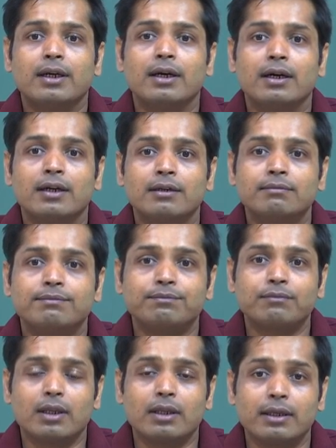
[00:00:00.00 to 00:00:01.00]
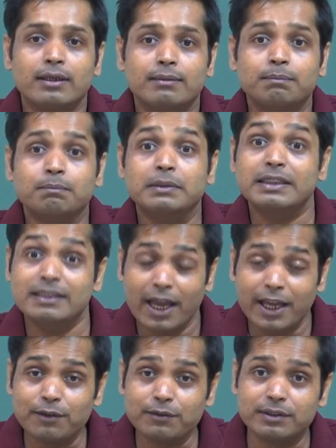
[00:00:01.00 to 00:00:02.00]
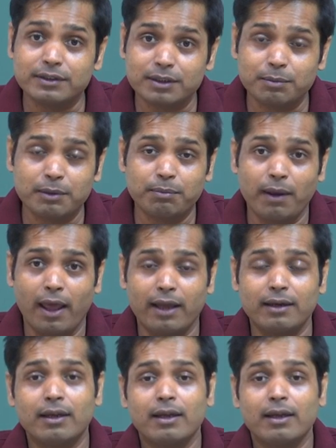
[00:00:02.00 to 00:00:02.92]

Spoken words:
the design of the treatment plan,